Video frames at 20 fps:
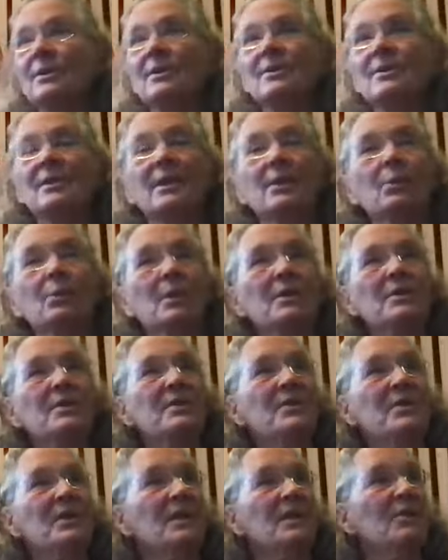It's like, what
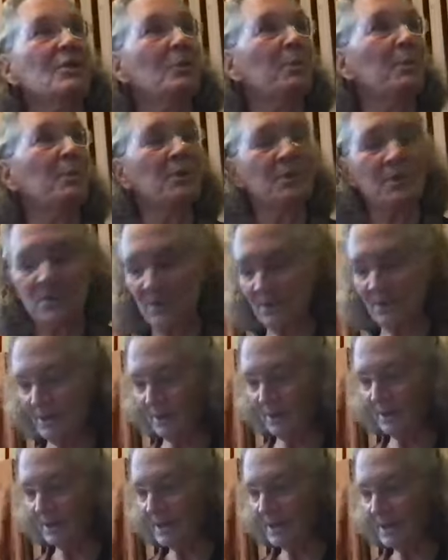does each person
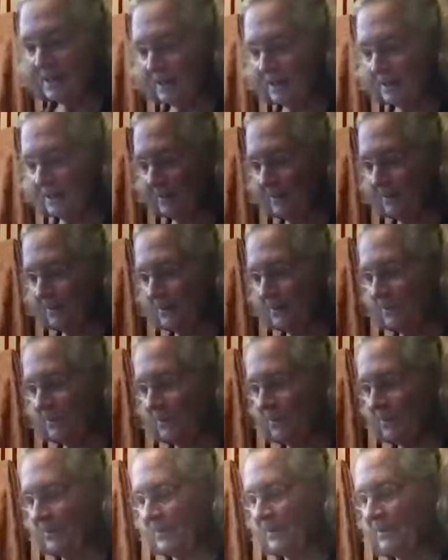need?
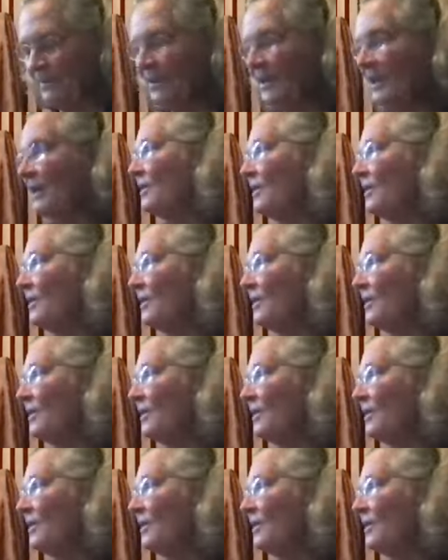They